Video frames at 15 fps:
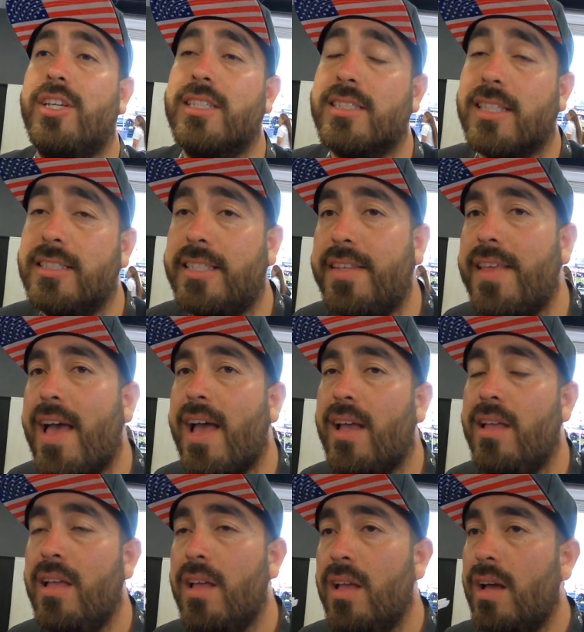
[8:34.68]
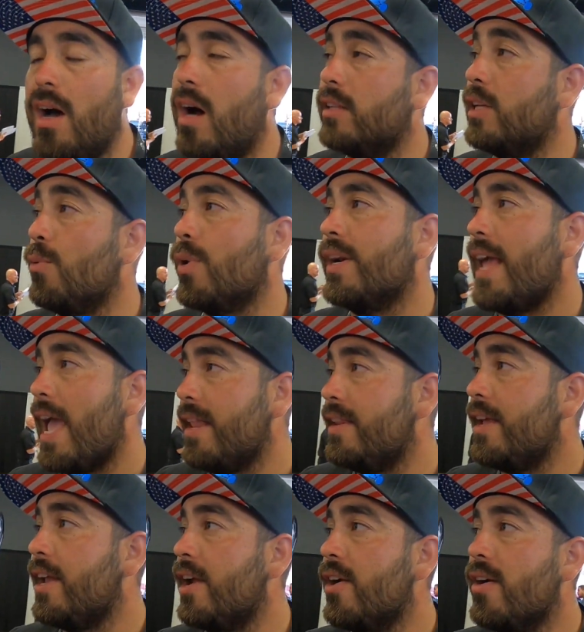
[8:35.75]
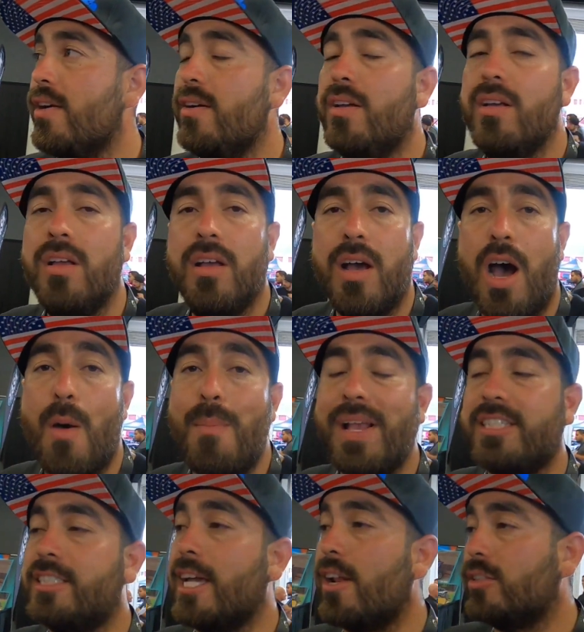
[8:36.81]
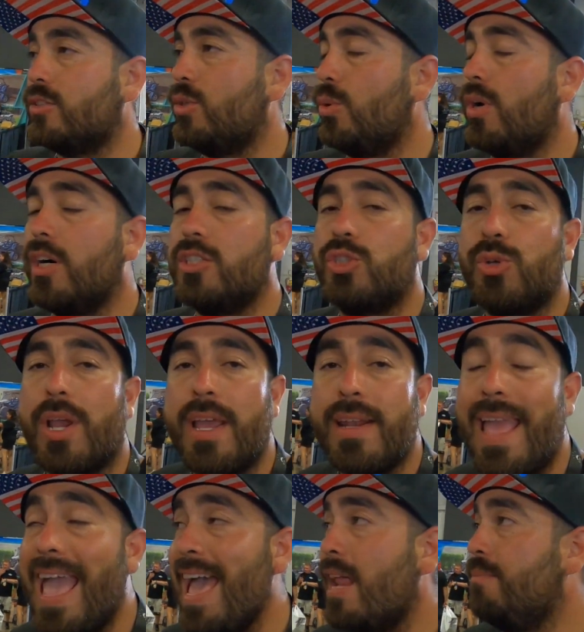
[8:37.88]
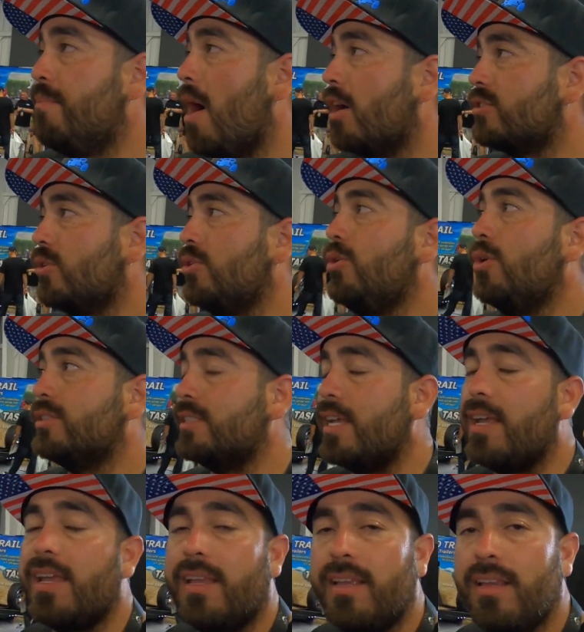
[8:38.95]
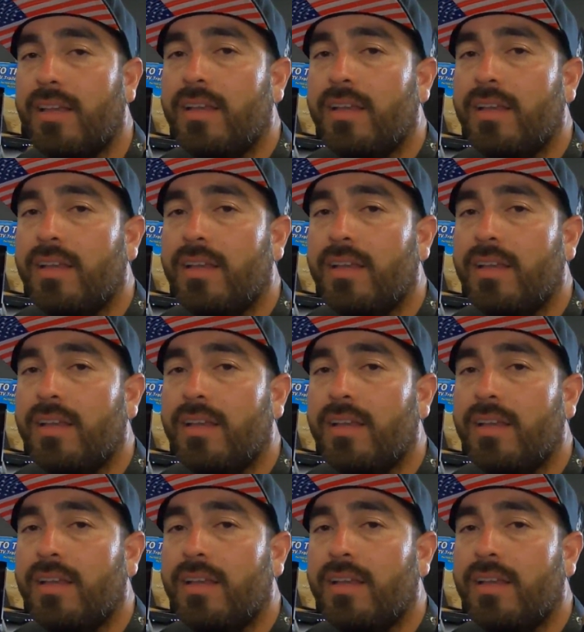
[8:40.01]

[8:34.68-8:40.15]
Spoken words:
so you guys can see that. I think we're gonna end it here. Yep. Big shout out to Trent and Boxo USA